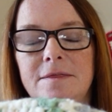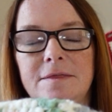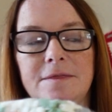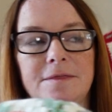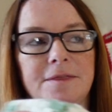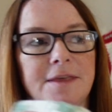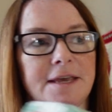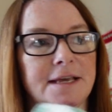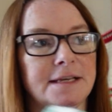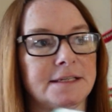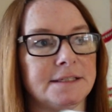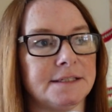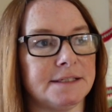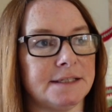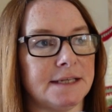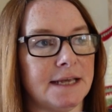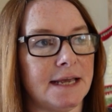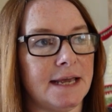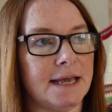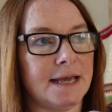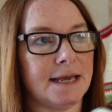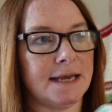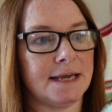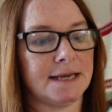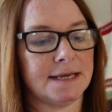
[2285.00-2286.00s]
this
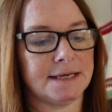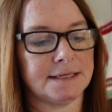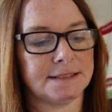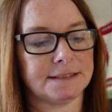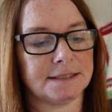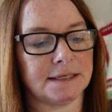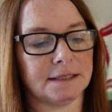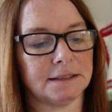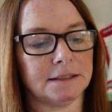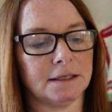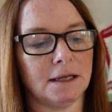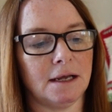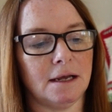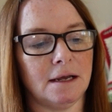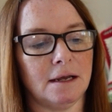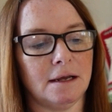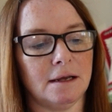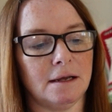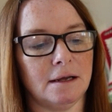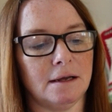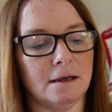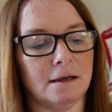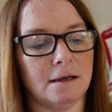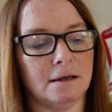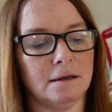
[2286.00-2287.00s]
is
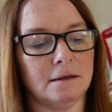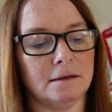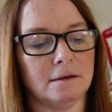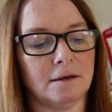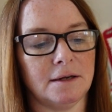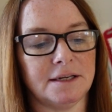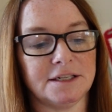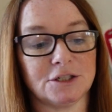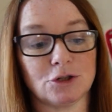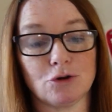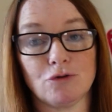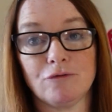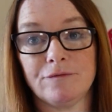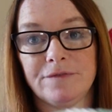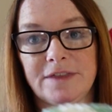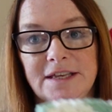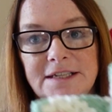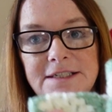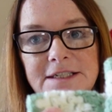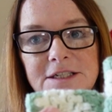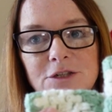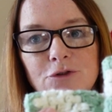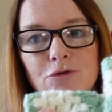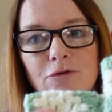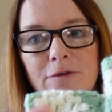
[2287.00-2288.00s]

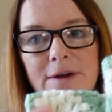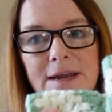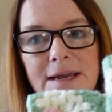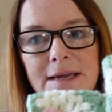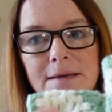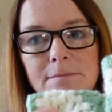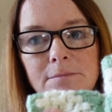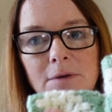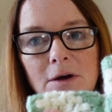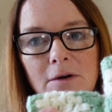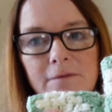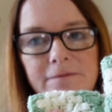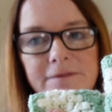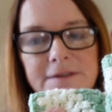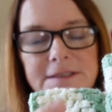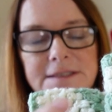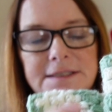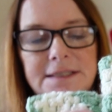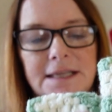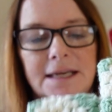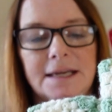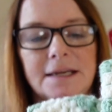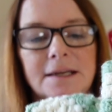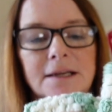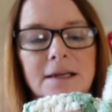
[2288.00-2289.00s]
this is cream,
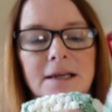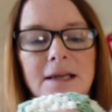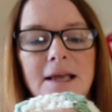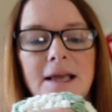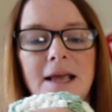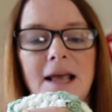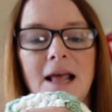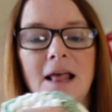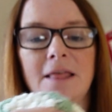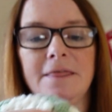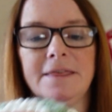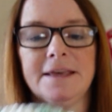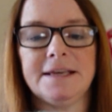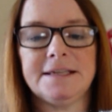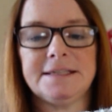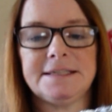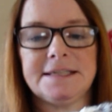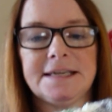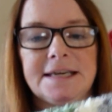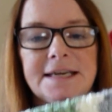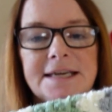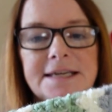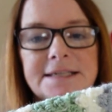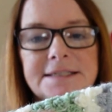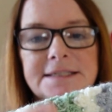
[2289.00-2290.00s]
obviously. This
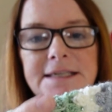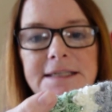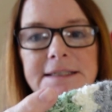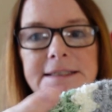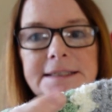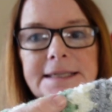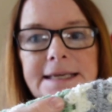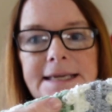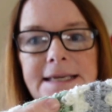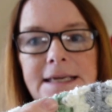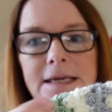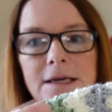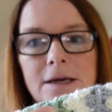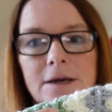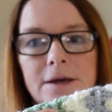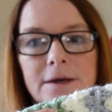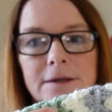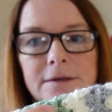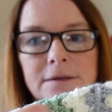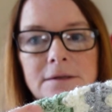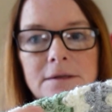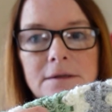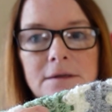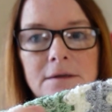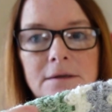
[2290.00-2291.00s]
is
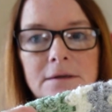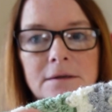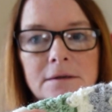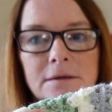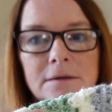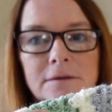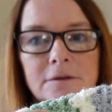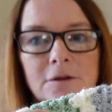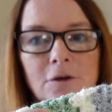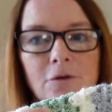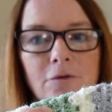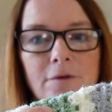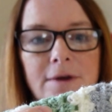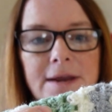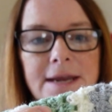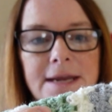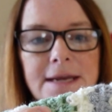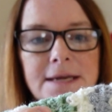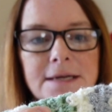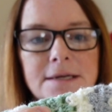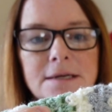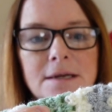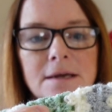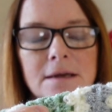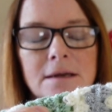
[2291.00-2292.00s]
Lincoln, the
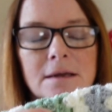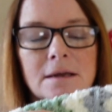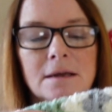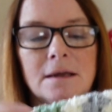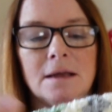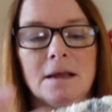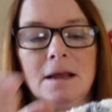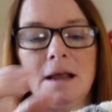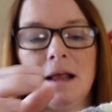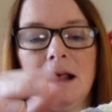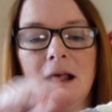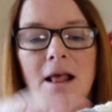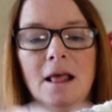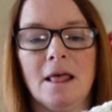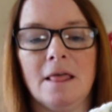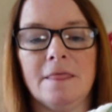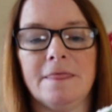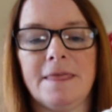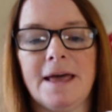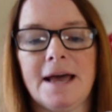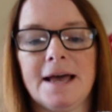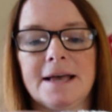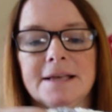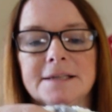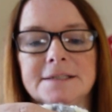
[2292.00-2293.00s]
green.
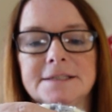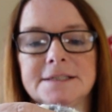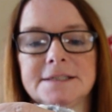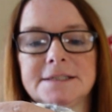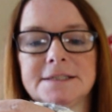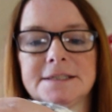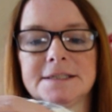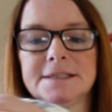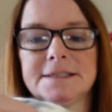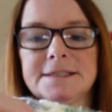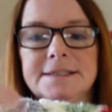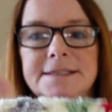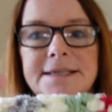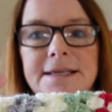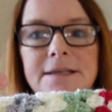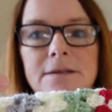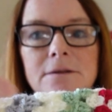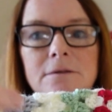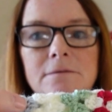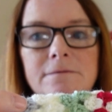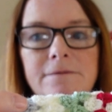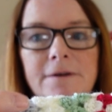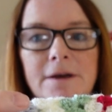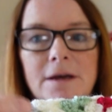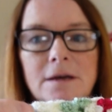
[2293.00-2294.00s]
That's
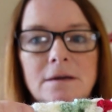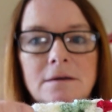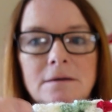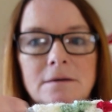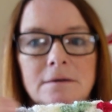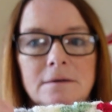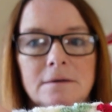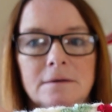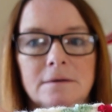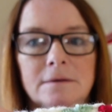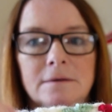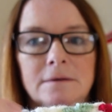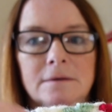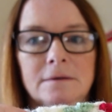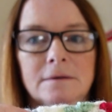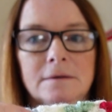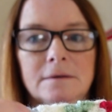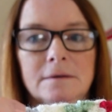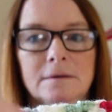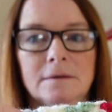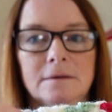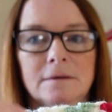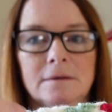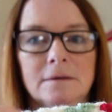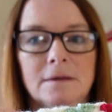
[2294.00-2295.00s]
silver,
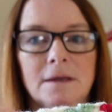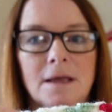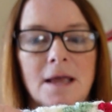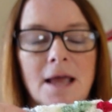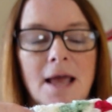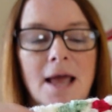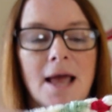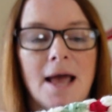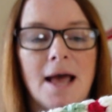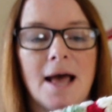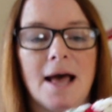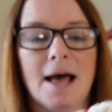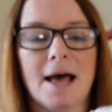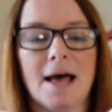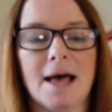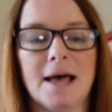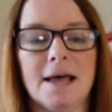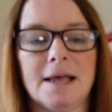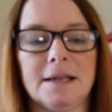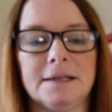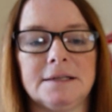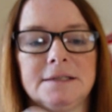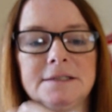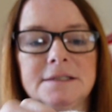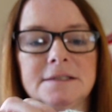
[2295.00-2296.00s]

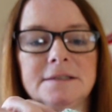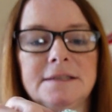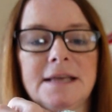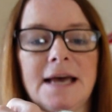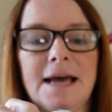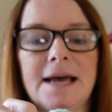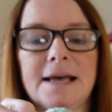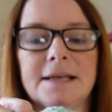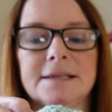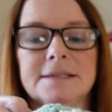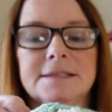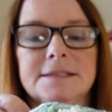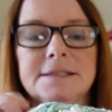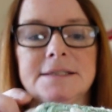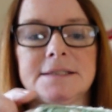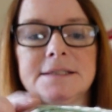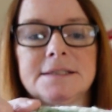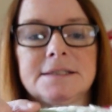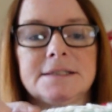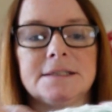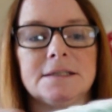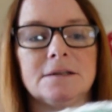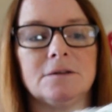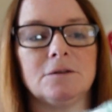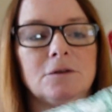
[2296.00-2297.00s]
and
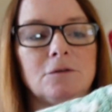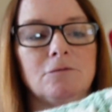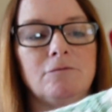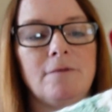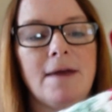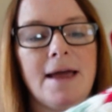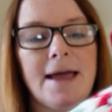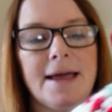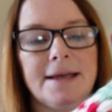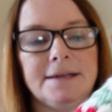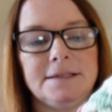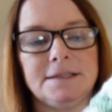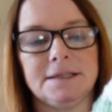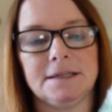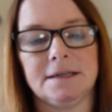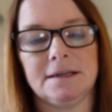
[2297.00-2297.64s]
that's the red